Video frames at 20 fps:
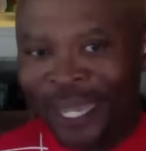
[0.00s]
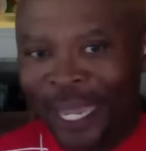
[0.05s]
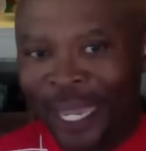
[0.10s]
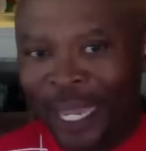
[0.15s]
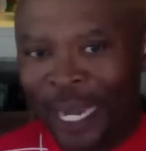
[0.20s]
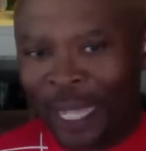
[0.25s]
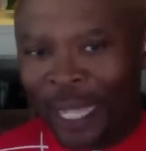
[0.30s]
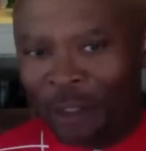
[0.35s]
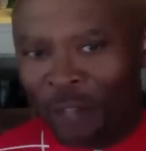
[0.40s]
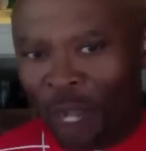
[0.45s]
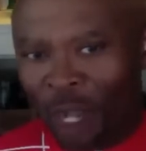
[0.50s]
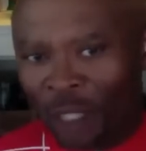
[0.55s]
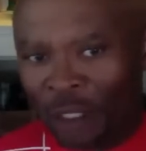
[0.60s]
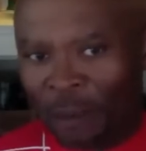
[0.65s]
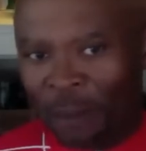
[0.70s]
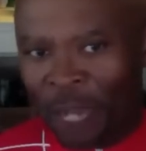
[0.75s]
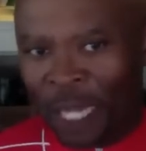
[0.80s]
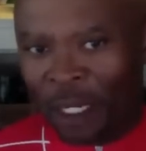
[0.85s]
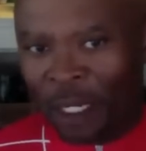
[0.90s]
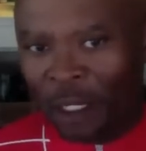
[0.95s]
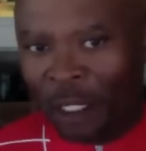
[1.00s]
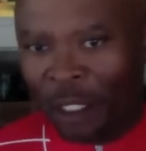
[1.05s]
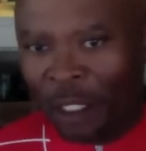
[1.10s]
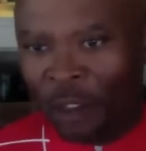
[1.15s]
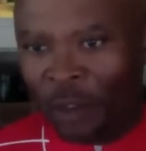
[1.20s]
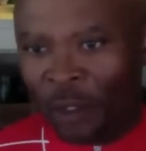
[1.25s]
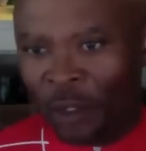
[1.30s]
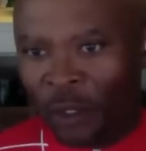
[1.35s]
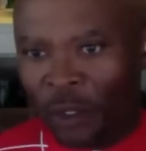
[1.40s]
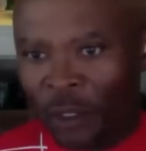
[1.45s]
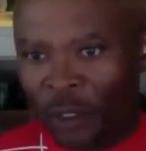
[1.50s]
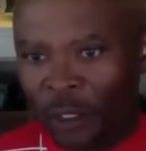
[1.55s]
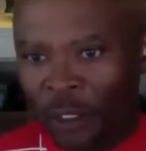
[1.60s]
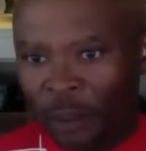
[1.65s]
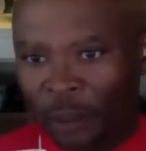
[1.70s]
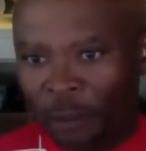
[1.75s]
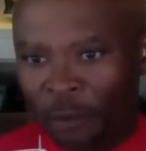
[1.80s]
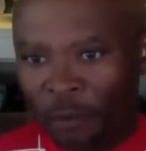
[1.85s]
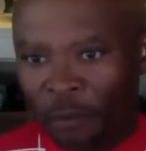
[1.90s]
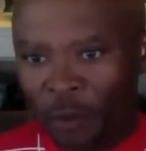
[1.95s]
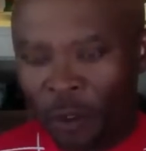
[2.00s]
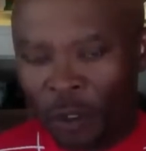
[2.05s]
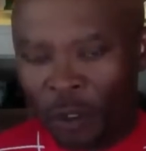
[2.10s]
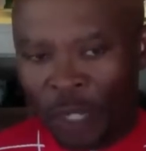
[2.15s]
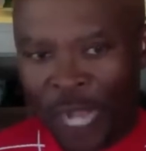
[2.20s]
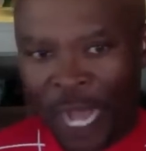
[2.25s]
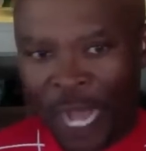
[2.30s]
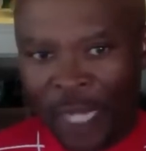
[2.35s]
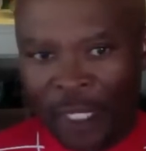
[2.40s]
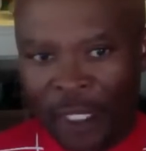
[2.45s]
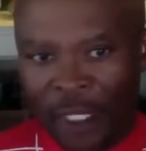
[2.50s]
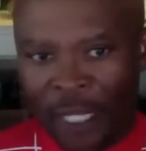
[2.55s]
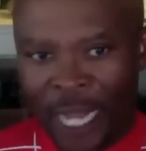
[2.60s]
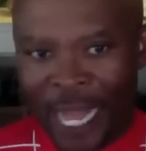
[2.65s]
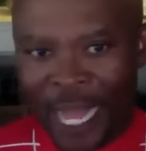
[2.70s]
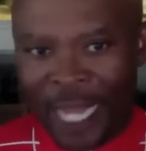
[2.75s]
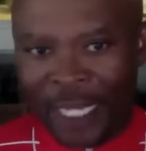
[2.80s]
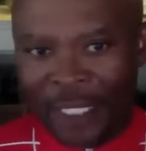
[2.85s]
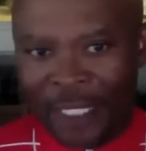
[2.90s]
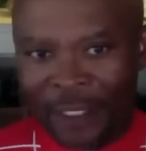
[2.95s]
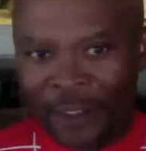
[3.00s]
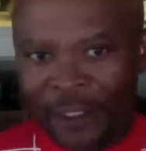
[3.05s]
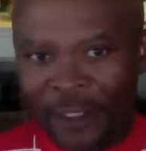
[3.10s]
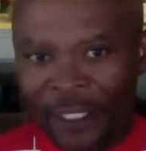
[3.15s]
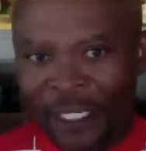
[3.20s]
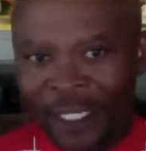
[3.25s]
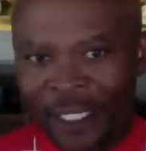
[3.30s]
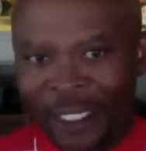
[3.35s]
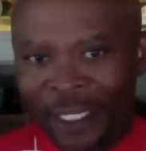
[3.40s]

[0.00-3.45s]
And I talked about it a little earlier before you got here, Alex.